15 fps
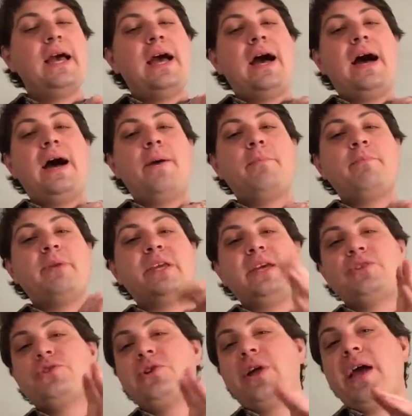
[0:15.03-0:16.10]
But
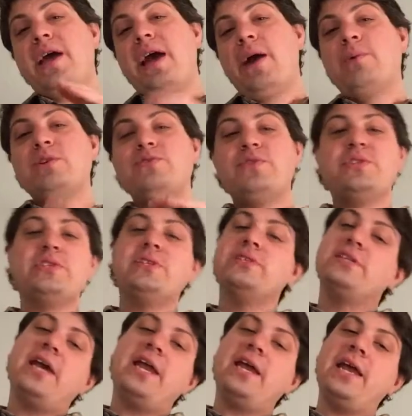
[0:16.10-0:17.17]
yesterday I was
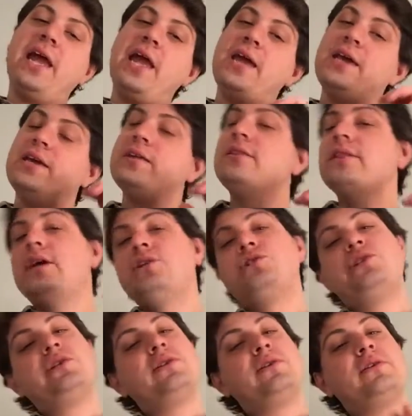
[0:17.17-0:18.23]
facilitating a
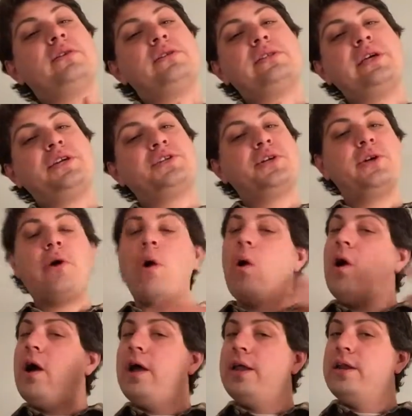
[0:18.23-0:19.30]
lunch and learn session
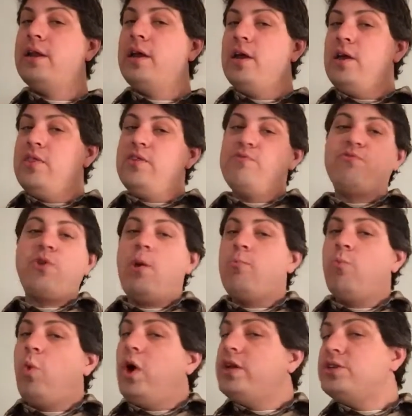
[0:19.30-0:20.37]
on the
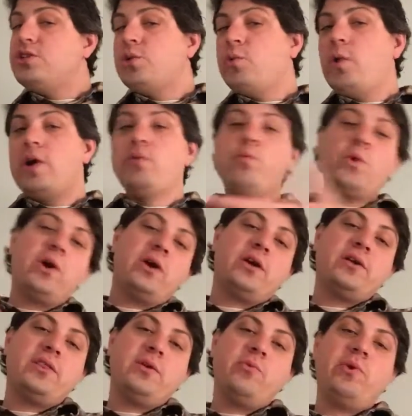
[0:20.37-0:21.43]
From One to One
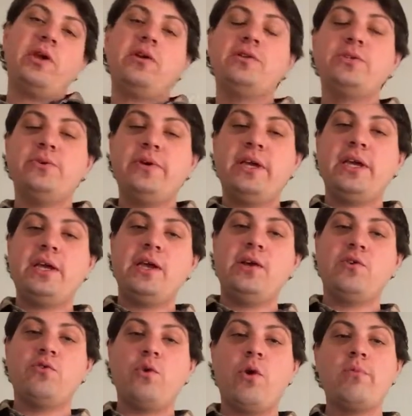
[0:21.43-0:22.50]
work that we are doing in
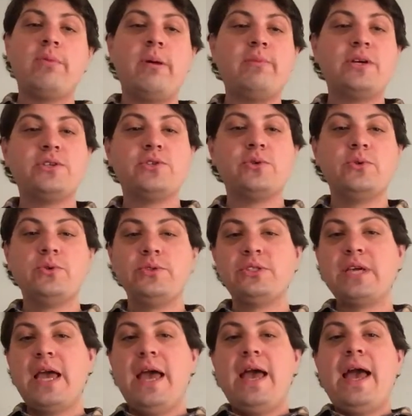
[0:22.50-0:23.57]
Aurora Public
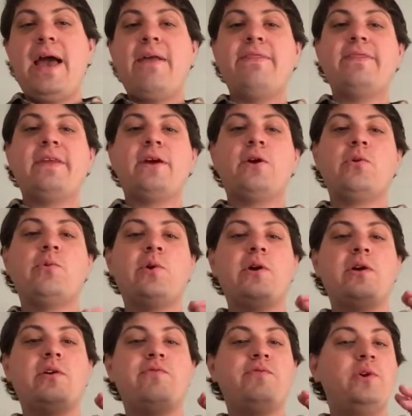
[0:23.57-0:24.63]
Schools. And there
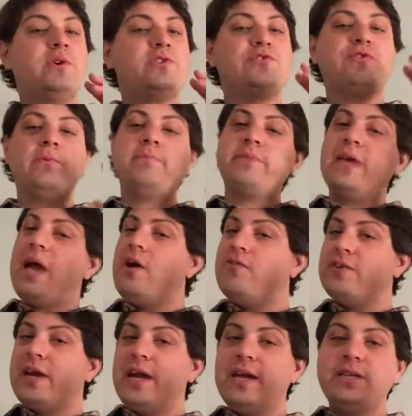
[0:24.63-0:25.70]
were folks from
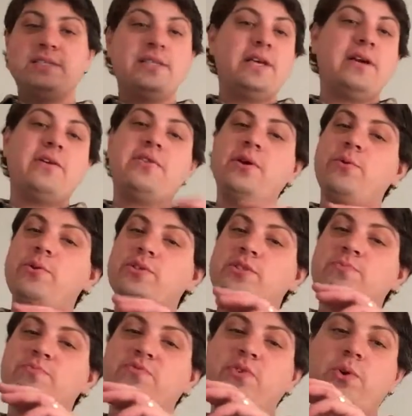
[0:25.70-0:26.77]
Galvanize there were
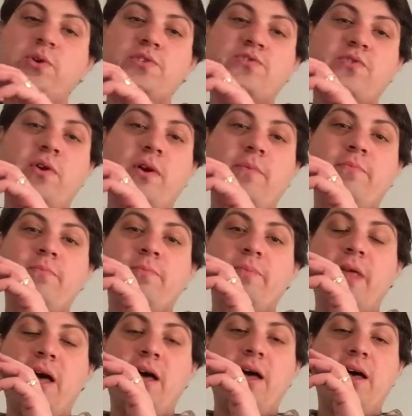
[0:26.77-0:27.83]
some folks from
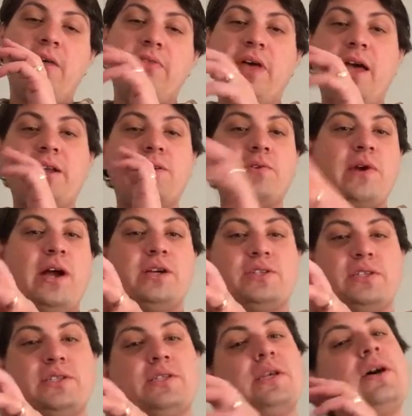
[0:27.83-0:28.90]
the Ed Garage
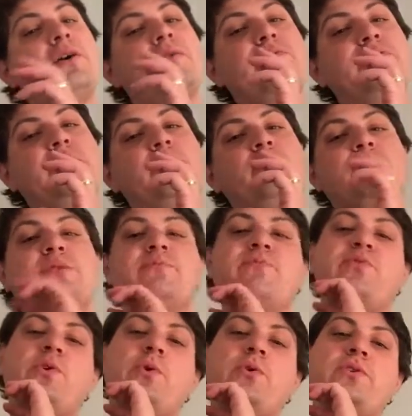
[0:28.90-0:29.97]
itself, there were some
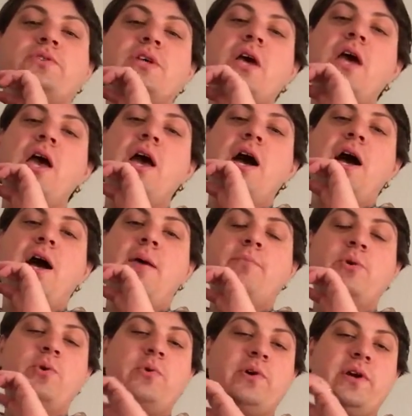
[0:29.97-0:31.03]
folks
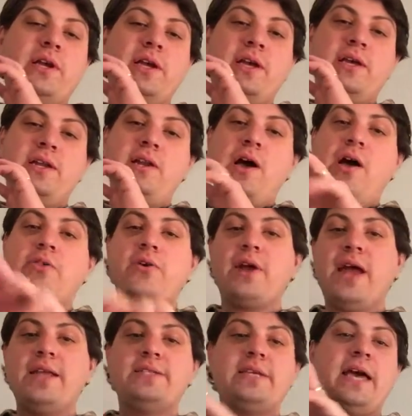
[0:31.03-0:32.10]
who were in other
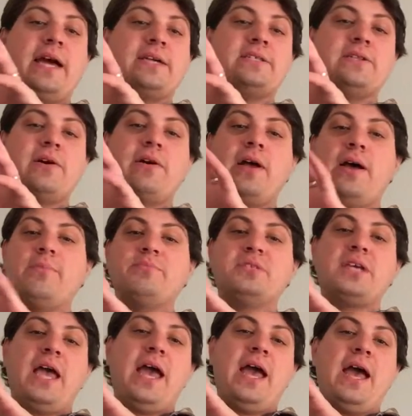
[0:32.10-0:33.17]
ed tech startups
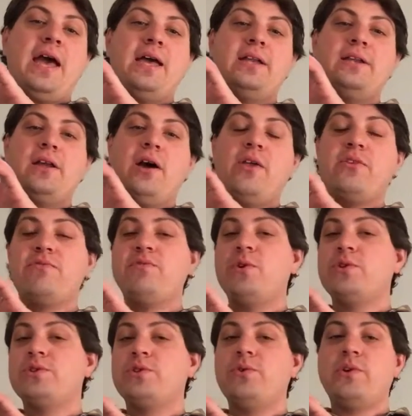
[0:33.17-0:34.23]
and other
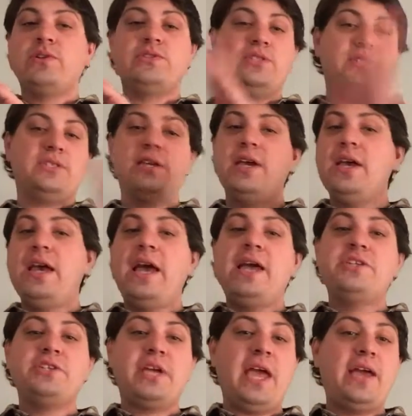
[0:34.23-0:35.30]
folks who are just
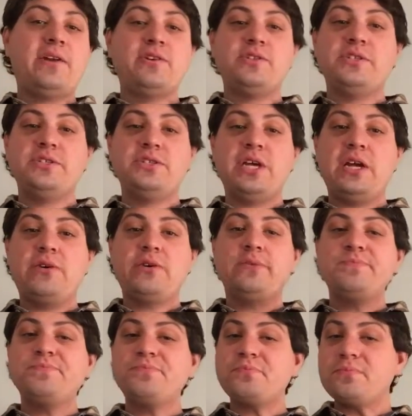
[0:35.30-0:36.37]
educators in general.
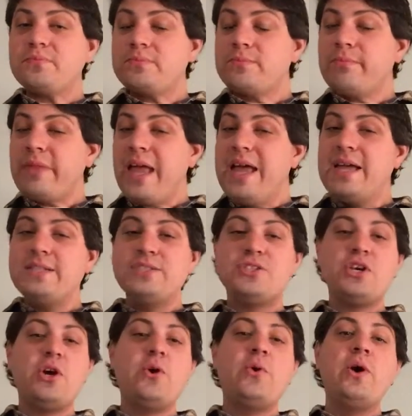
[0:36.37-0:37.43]
And
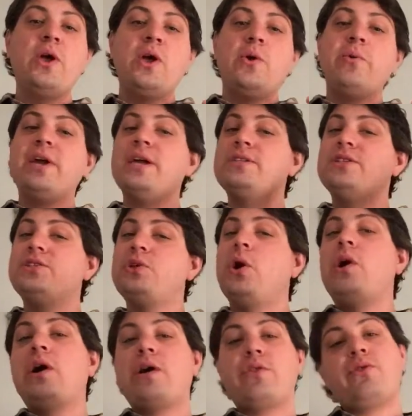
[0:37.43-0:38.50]
so we get to
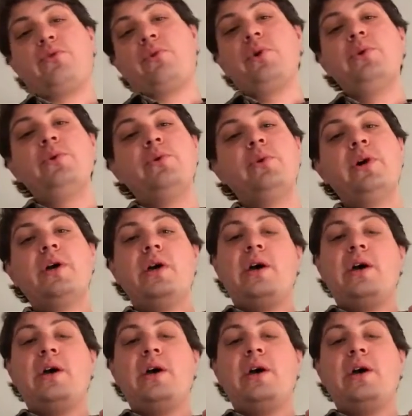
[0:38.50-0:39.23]
talk through